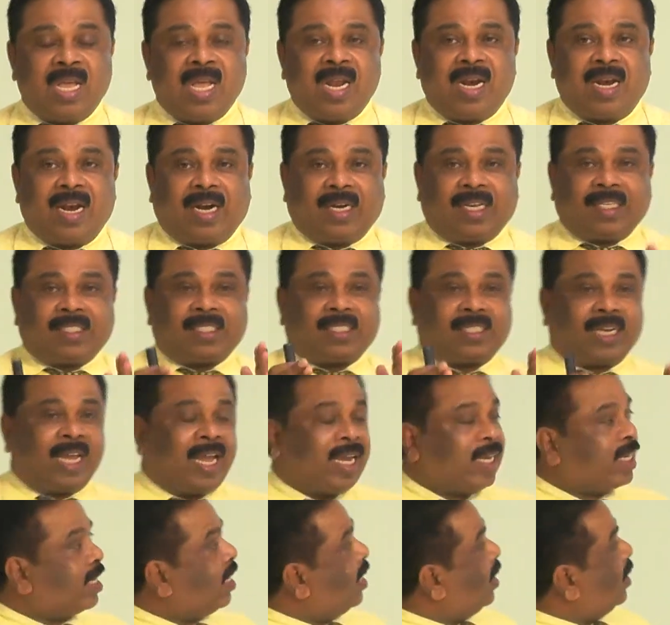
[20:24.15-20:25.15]
Let us
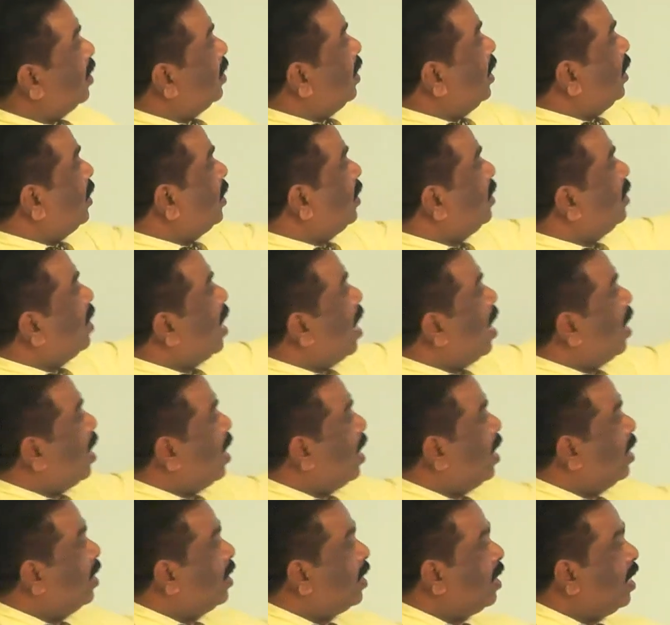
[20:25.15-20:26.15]
take this journal
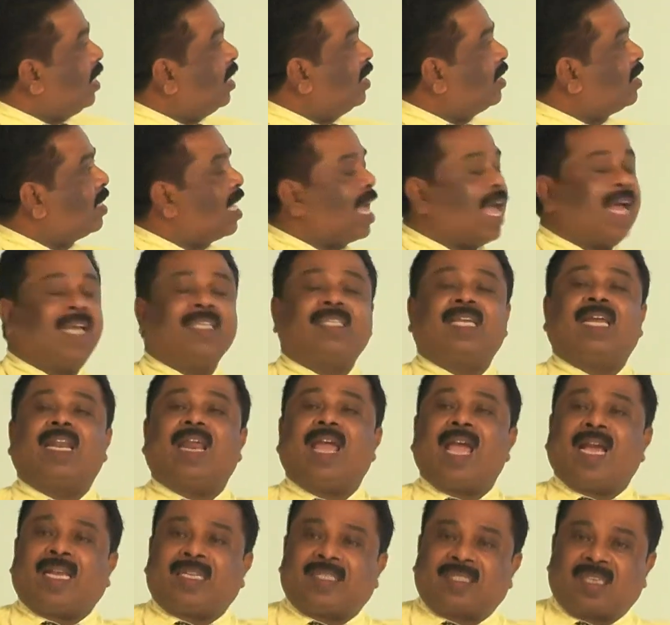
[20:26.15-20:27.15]
entries as an
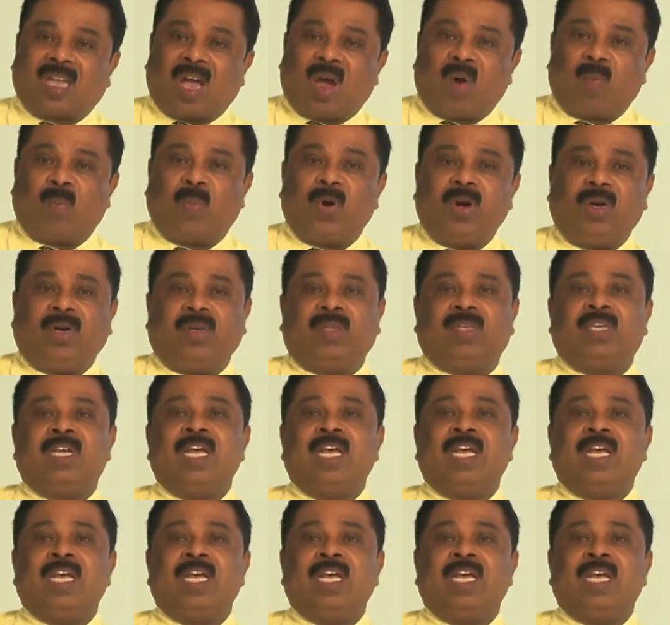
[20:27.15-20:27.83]
example.